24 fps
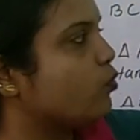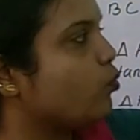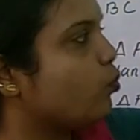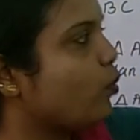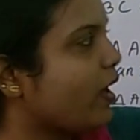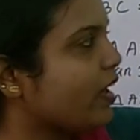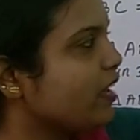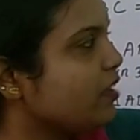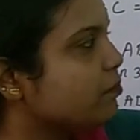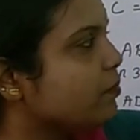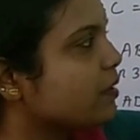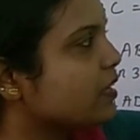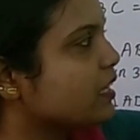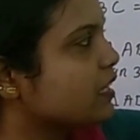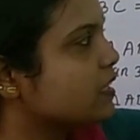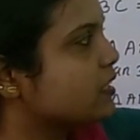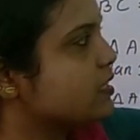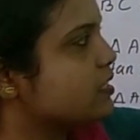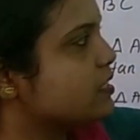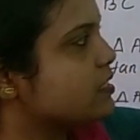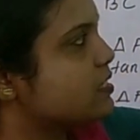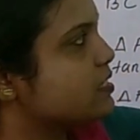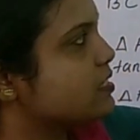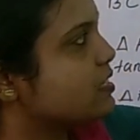Why?
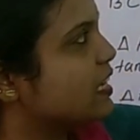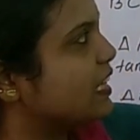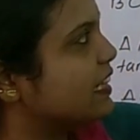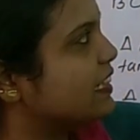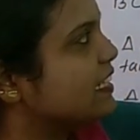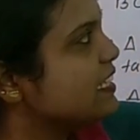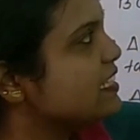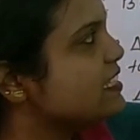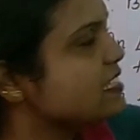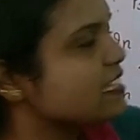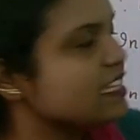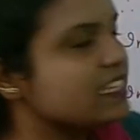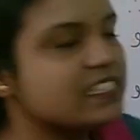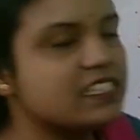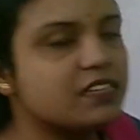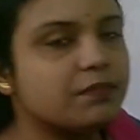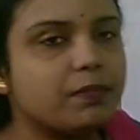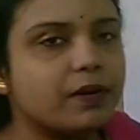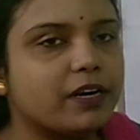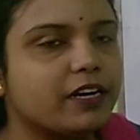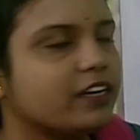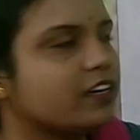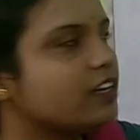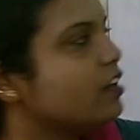Because this is a
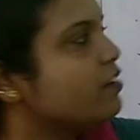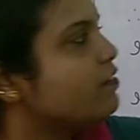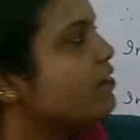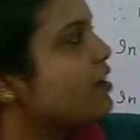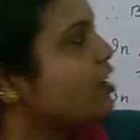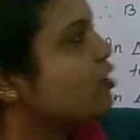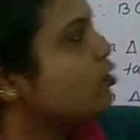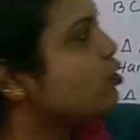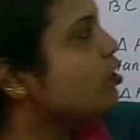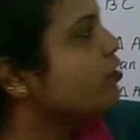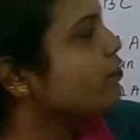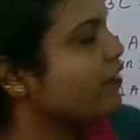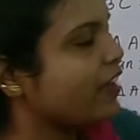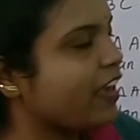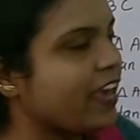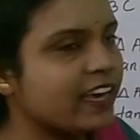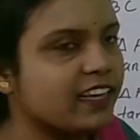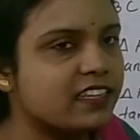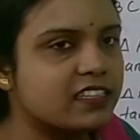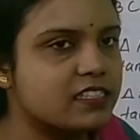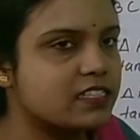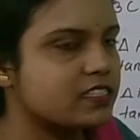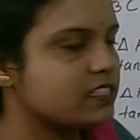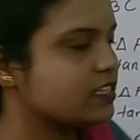particular value of
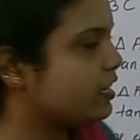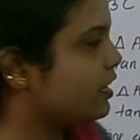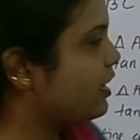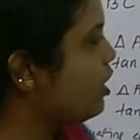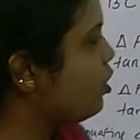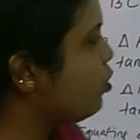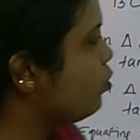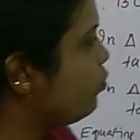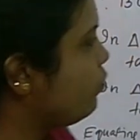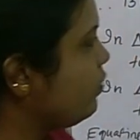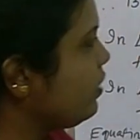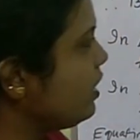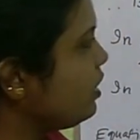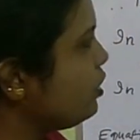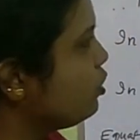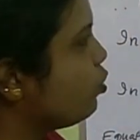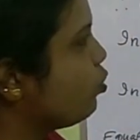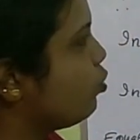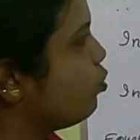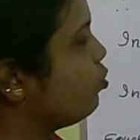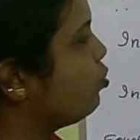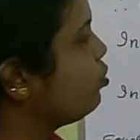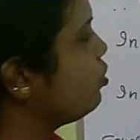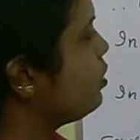x. Now we
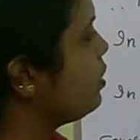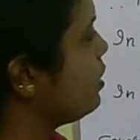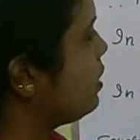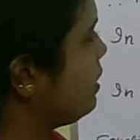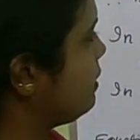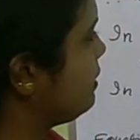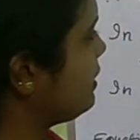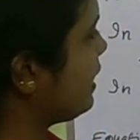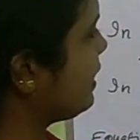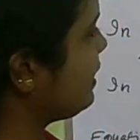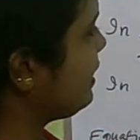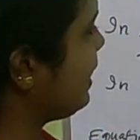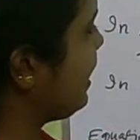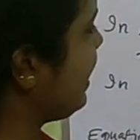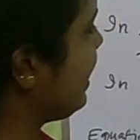know that